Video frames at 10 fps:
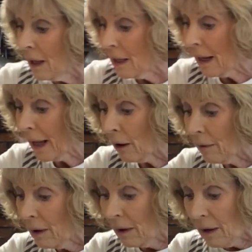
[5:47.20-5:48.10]
Now,
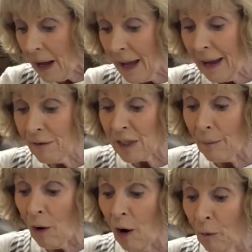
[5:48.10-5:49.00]
I have
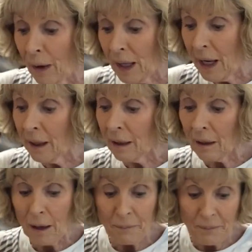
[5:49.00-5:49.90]
some already heated
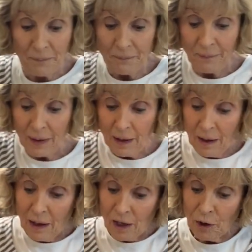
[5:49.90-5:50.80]
up.
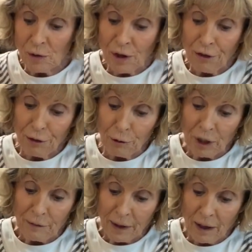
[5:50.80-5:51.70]
Use
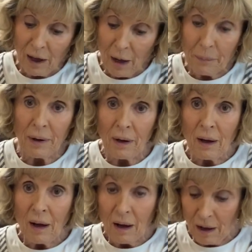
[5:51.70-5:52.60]
1/3 cup
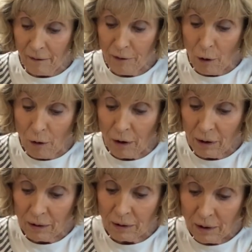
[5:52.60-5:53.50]
of
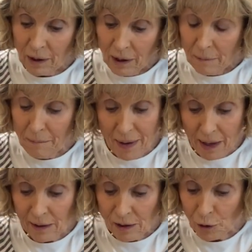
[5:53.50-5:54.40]
your
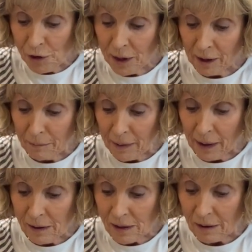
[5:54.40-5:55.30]
mix, your chicken
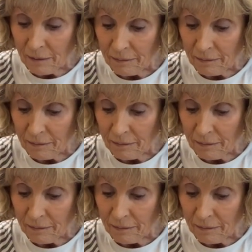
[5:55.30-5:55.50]
mix,